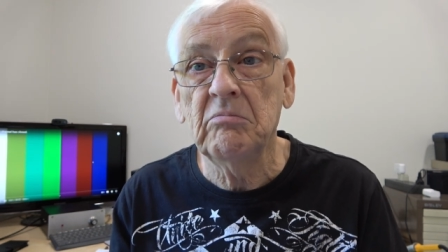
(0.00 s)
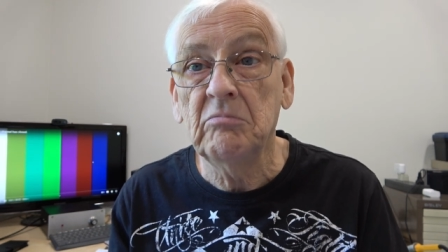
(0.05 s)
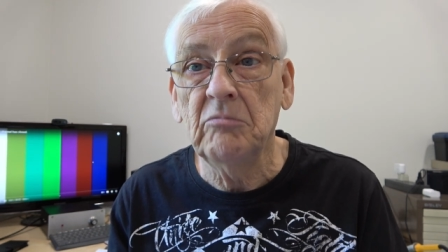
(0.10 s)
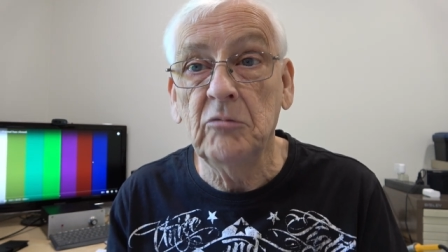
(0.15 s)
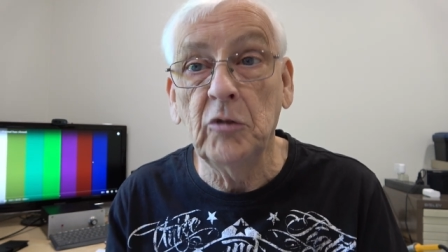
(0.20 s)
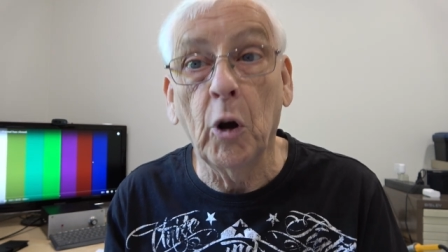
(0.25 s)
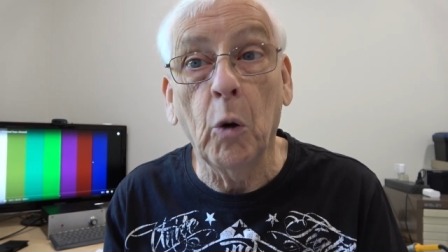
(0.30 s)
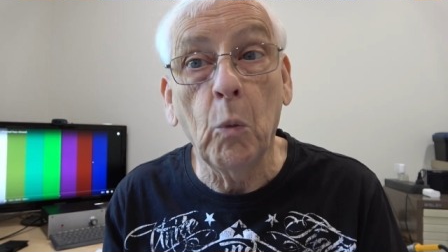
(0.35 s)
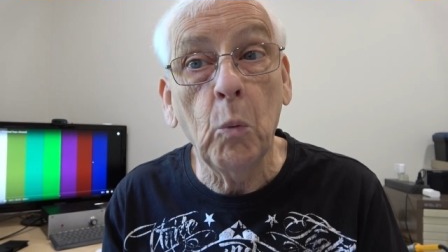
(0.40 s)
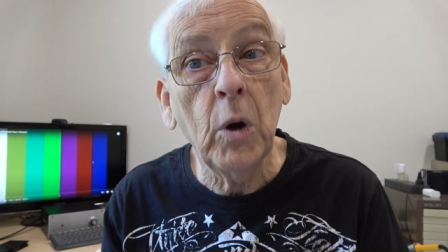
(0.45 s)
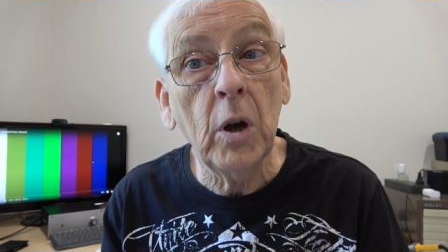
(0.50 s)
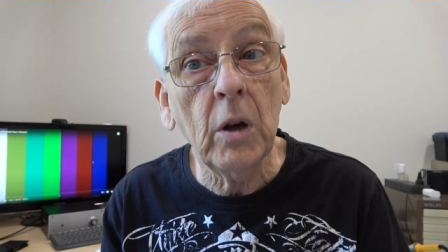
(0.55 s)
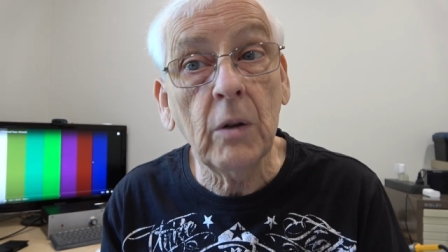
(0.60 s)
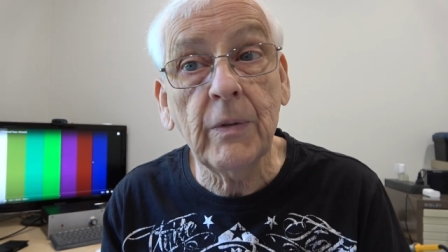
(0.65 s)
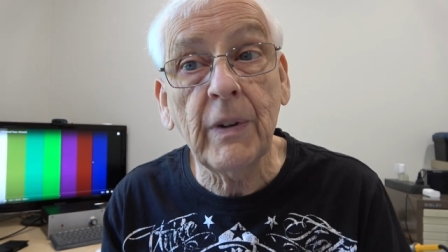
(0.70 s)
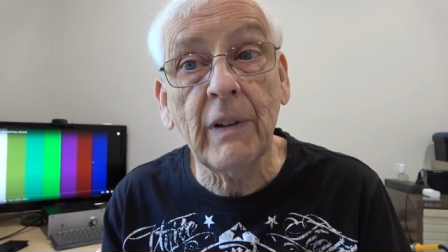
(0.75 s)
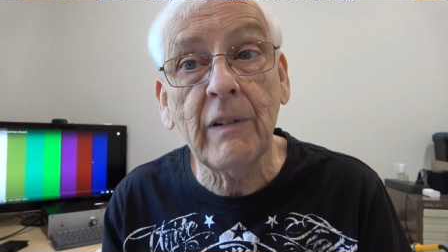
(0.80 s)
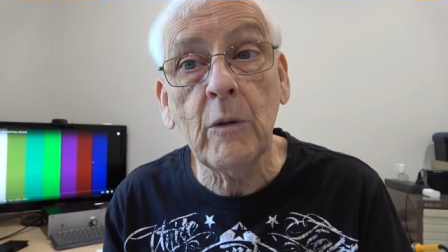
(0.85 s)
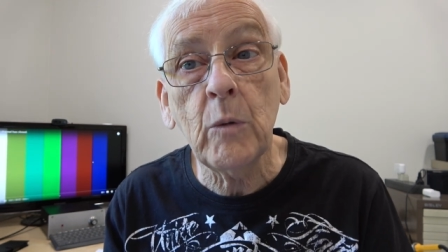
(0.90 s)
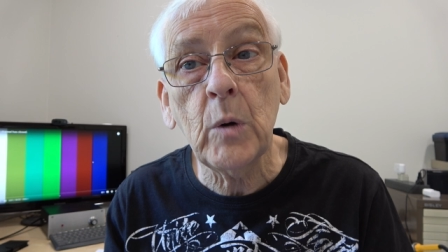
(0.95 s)
not work
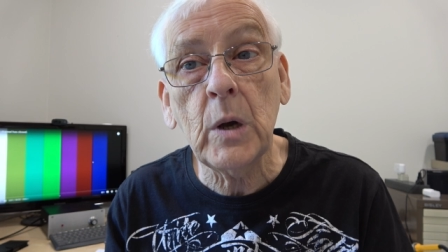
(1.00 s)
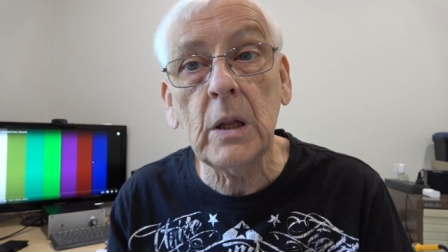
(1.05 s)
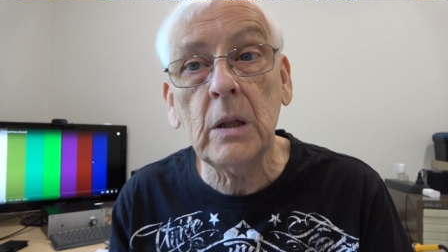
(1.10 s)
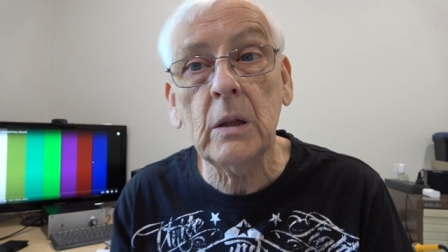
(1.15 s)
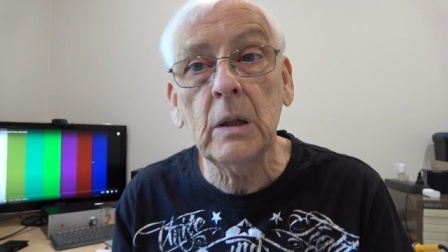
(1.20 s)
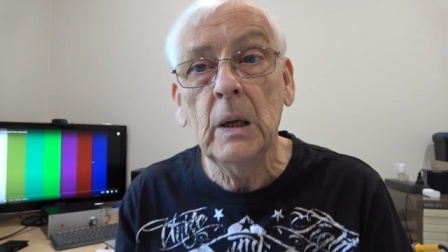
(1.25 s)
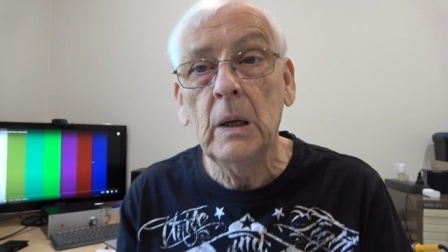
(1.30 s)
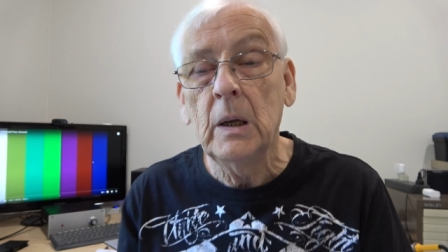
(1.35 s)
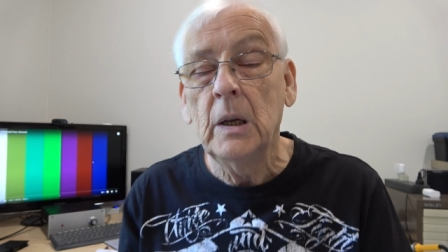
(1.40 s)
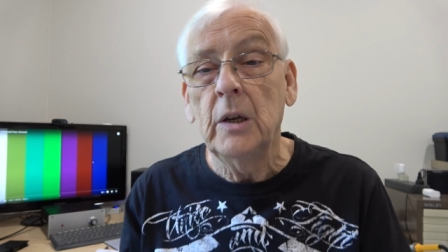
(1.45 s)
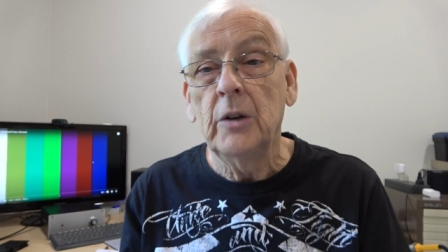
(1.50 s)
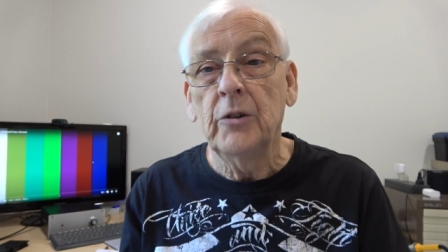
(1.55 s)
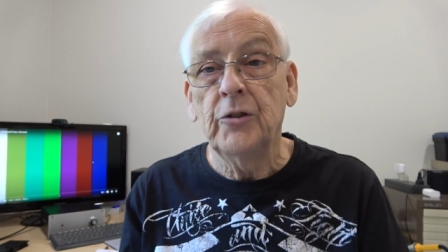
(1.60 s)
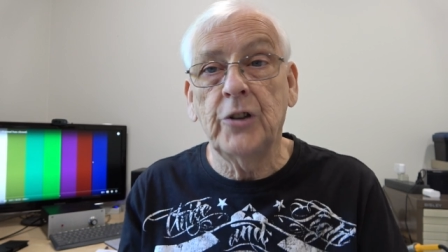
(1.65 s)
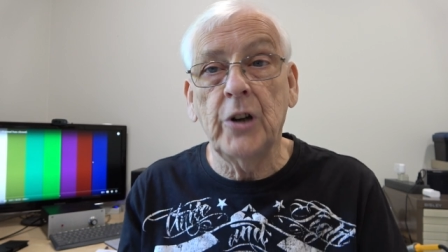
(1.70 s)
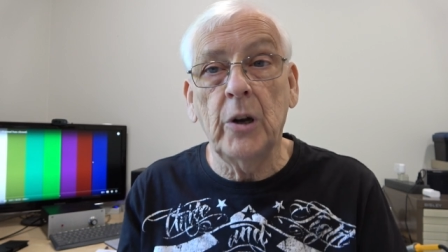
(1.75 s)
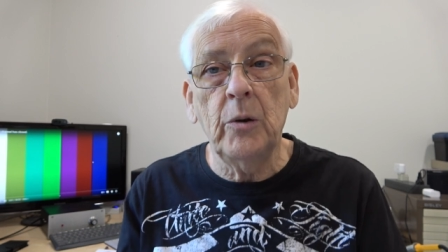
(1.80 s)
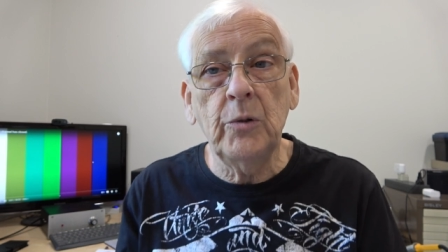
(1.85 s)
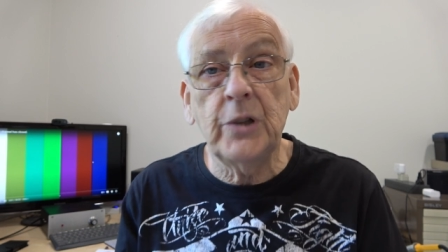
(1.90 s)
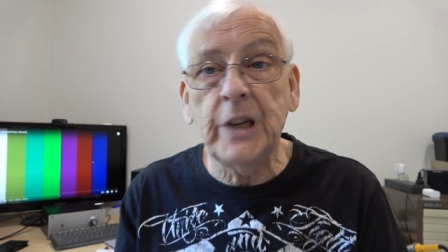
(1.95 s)
very well.
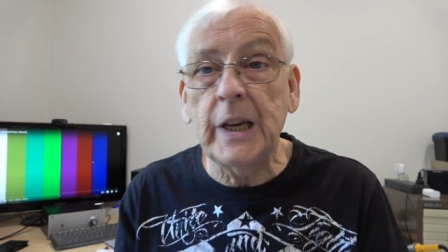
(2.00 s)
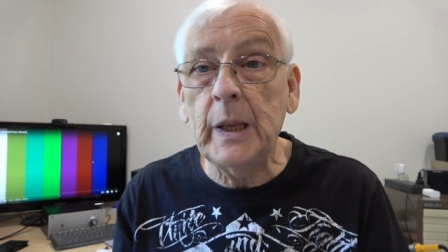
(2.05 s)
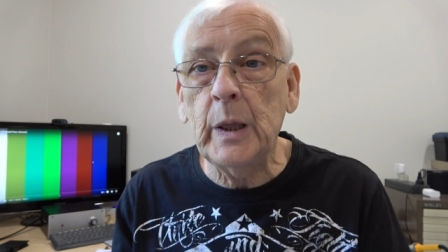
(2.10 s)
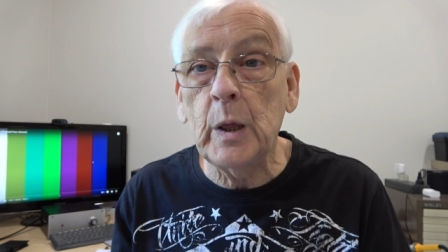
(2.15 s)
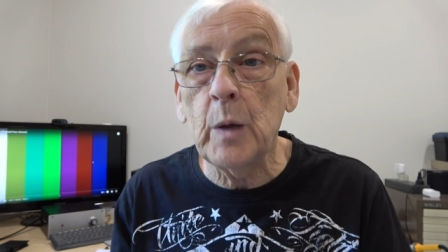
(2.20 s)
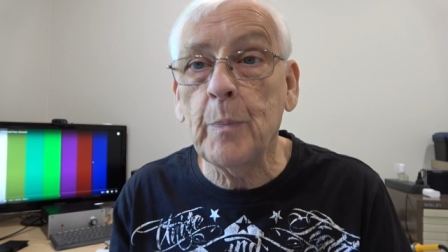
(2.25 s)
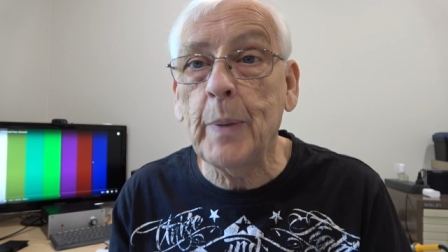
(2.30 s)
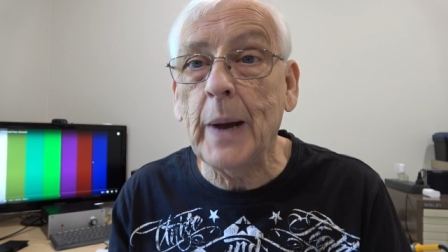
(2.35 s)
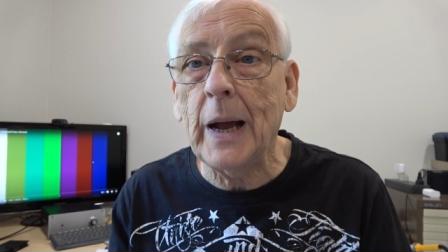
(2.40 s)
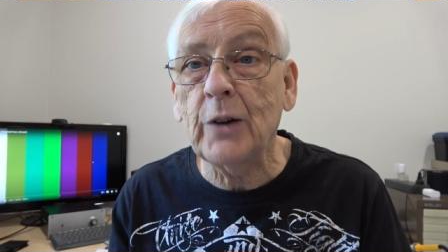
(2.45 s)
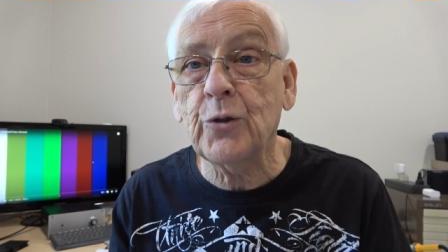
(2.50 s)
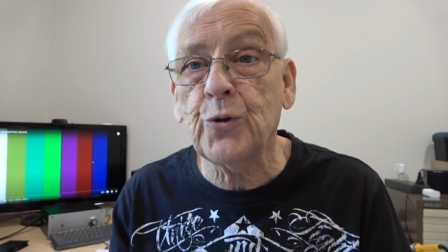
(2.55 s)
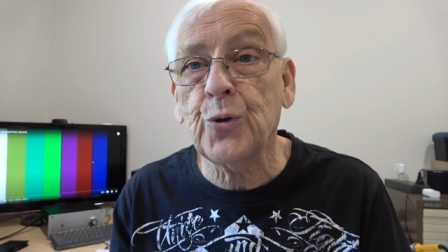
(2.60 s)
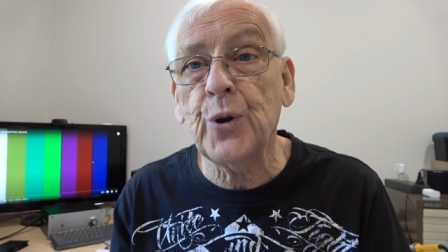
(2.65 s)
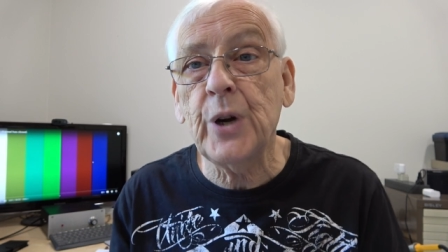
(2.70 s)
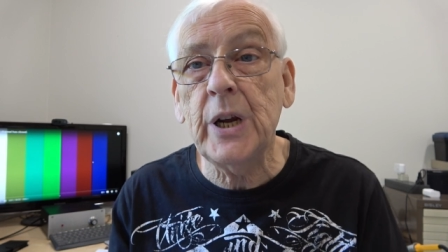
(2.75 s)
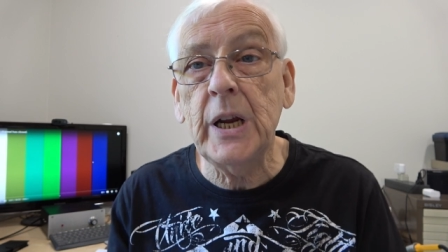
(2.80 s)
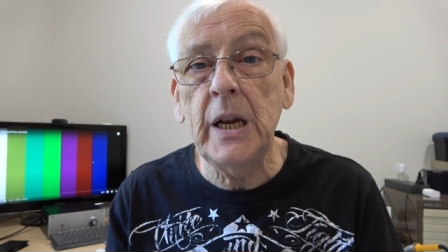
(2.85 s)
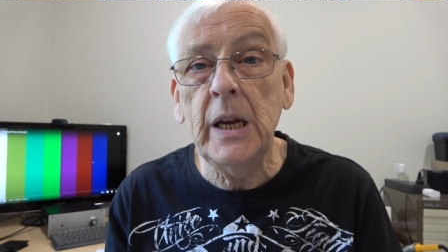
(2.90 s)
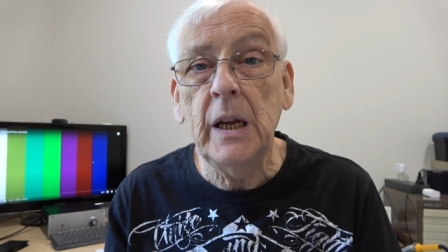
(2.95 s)
Don't eat the
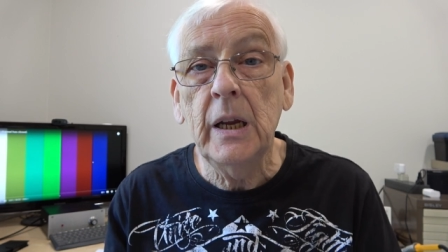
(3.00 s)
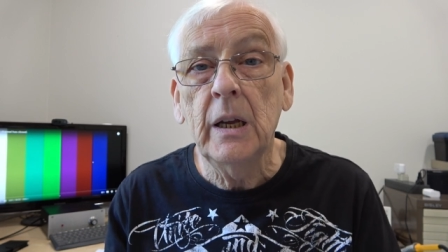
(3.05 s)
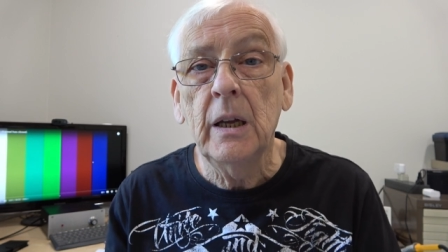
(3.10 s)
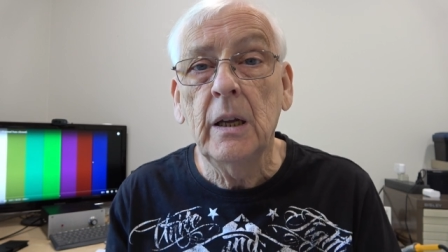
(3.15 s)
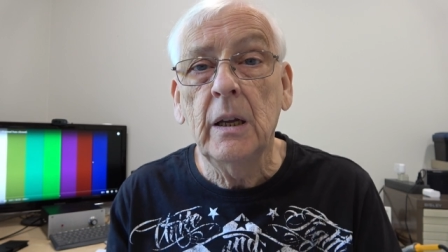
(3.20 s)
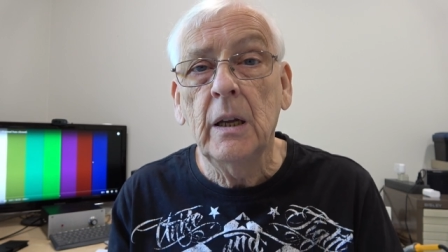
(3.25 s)
battery